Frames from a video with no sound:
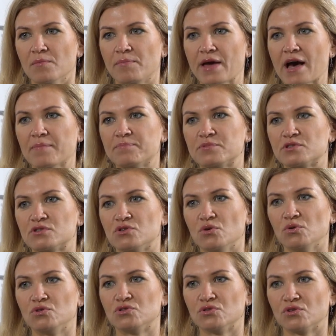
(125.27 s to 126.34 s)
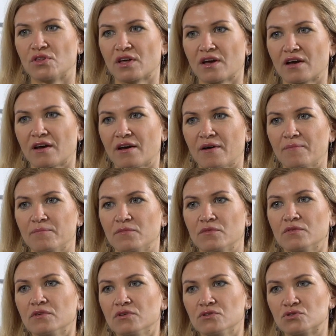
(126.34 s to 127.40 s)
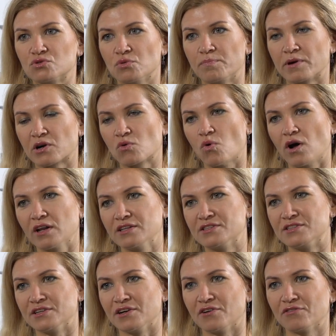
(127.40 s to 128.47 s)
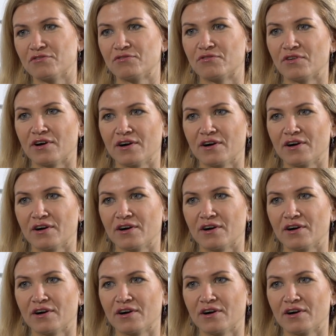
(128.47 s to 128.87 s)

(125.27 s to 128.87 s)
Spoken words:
perhaps due to the super quality of